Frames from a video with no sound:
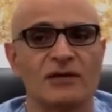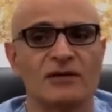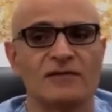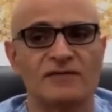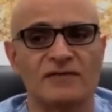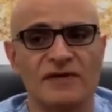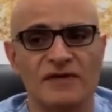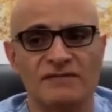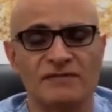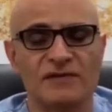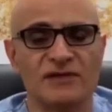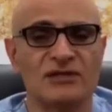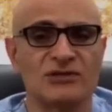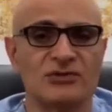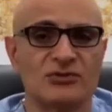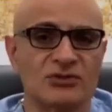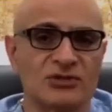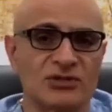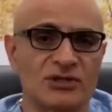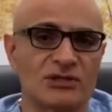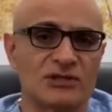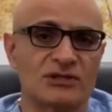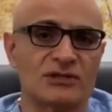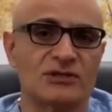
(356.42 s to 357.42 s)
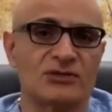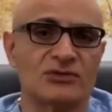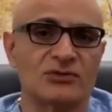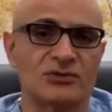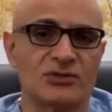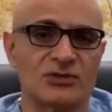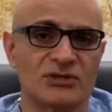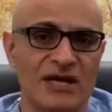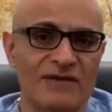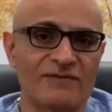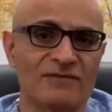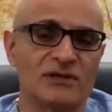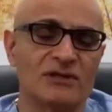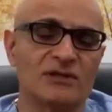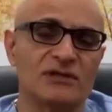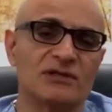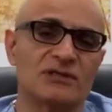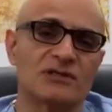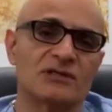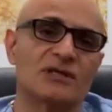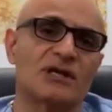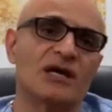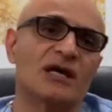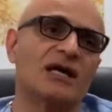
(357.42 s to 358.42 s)
50s or 60s or
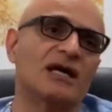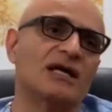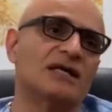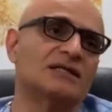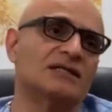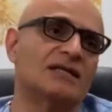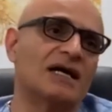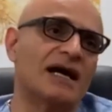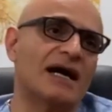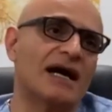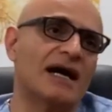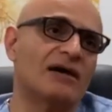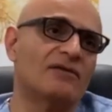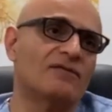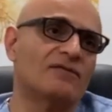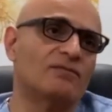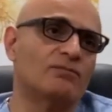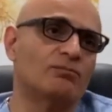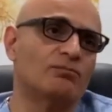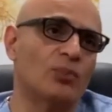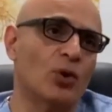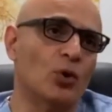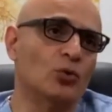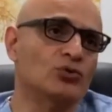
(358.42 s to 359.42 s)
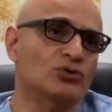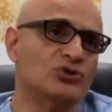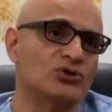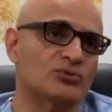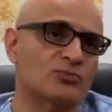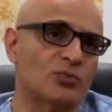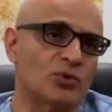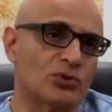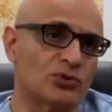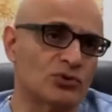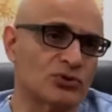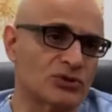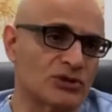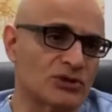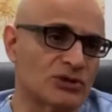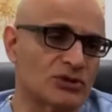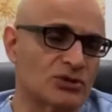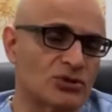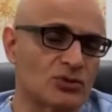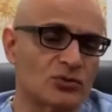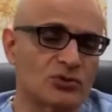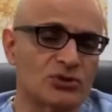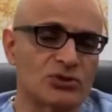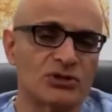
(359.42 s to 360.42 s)
70s to have bone spurs
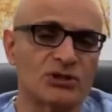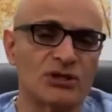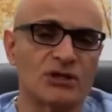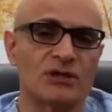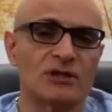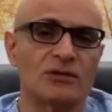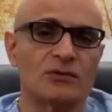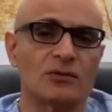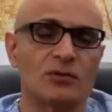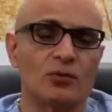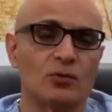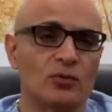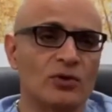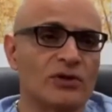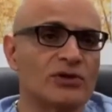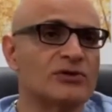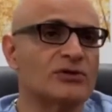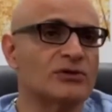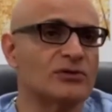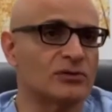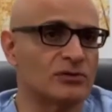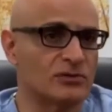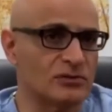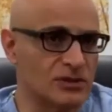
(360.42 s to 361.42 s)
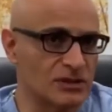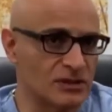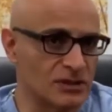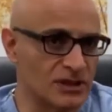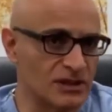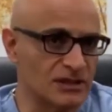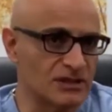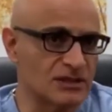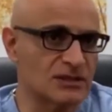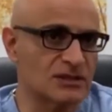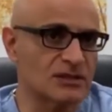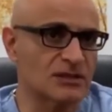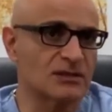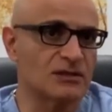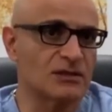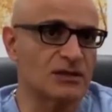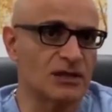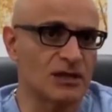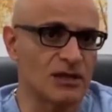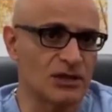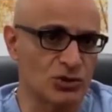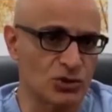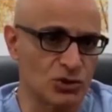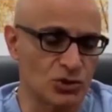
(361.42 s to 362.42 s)
associated with the disc
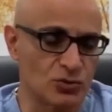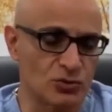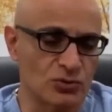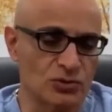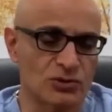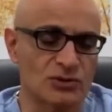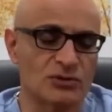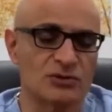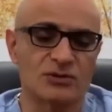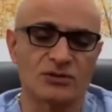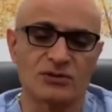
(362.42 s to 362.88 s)
issues. So